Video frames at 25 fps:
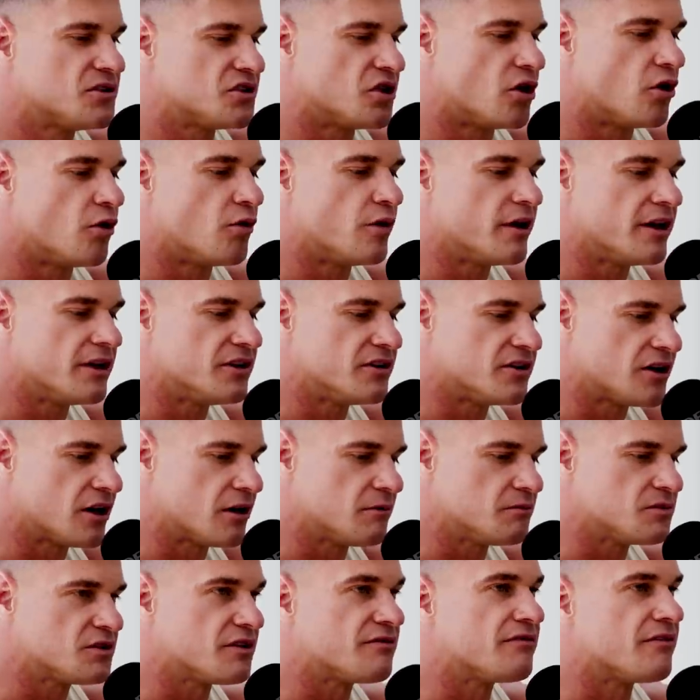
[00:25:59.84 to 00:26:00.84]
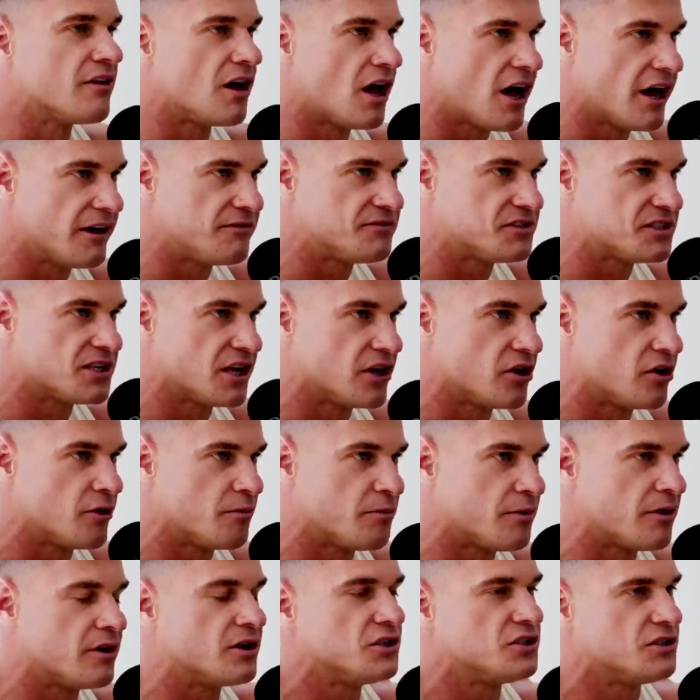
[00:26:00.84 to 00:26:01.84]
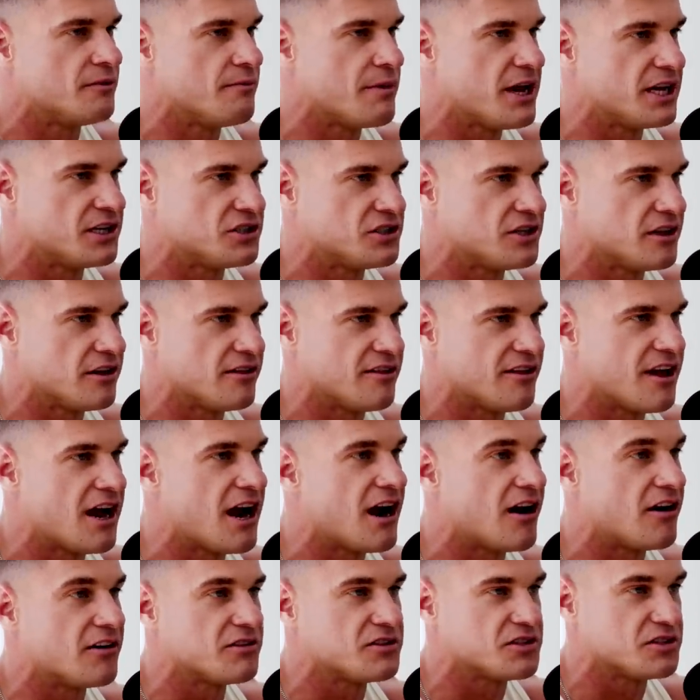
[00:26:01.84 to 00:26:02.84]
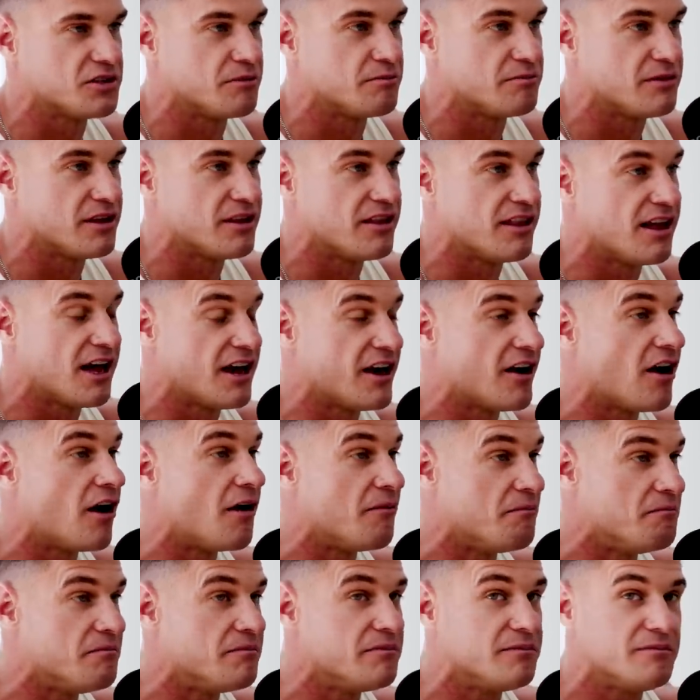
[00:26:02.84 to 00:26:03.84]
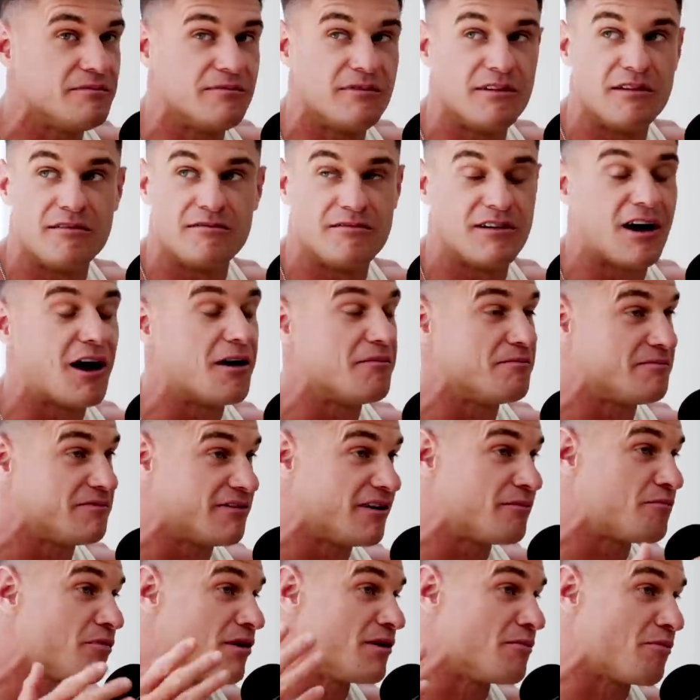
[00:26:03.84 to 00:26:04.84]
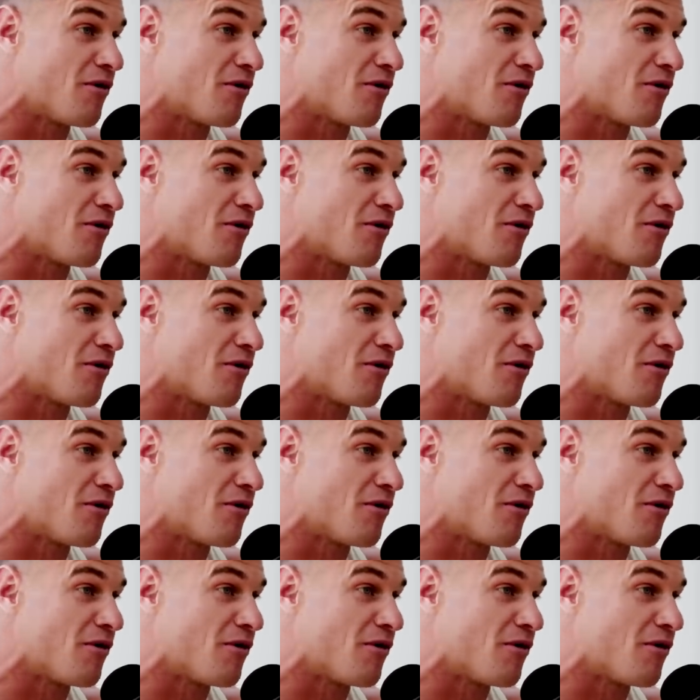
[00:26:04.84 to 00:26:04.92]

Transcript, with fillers: So in terms of life setup, as you mentioned, yeah. there something that I'm I'm very pretty